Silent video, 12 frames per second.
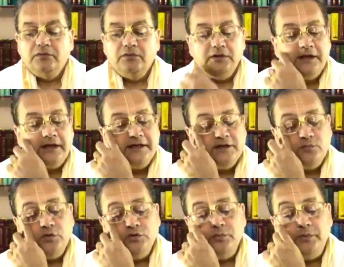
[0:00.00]
liked
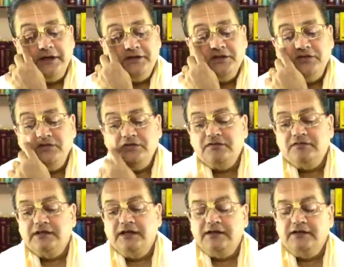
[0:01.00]
both by teachers
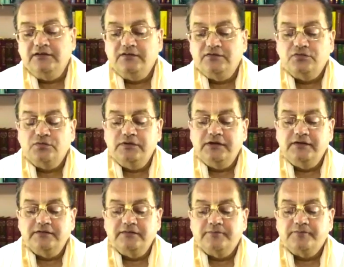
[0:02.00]
and other students.
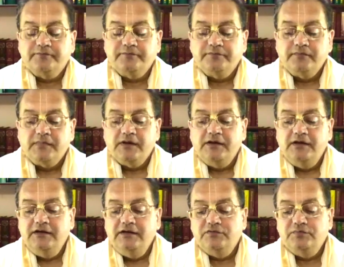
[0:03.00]

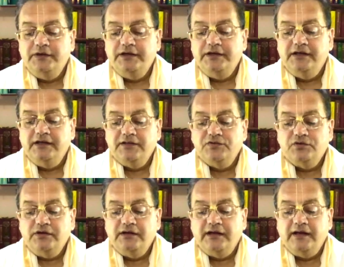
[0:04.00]
He displayed a
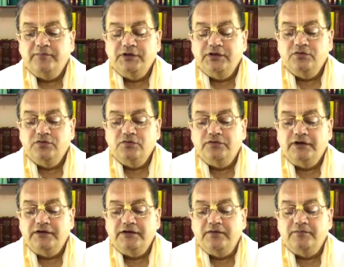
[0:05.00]
natural aptitude for
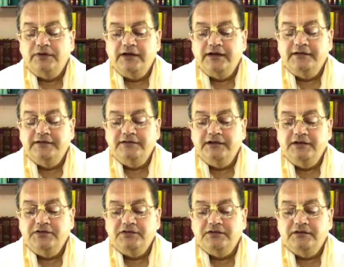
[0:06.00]
drama and
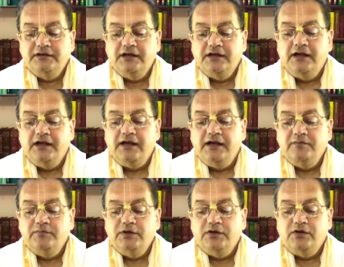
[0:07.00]
theater, and
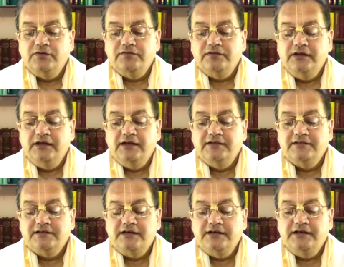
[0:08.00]
because he had
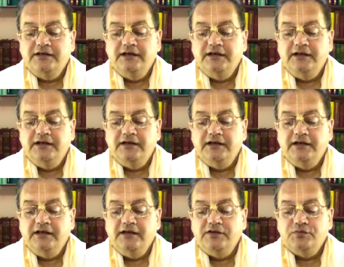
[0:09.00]
studied in an
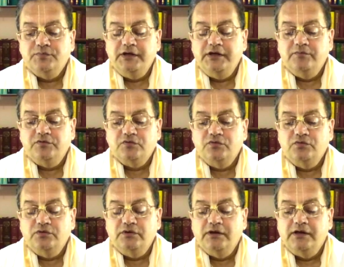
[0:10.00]
English medium
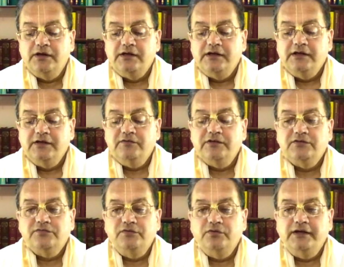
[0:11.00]
school, he was
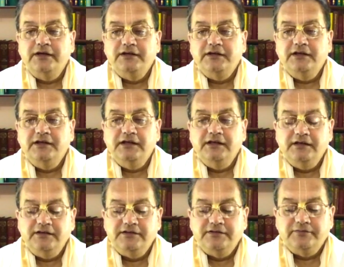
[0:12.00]
fluent in
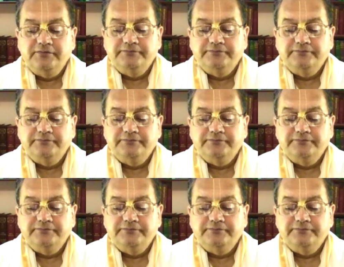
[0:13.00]
English.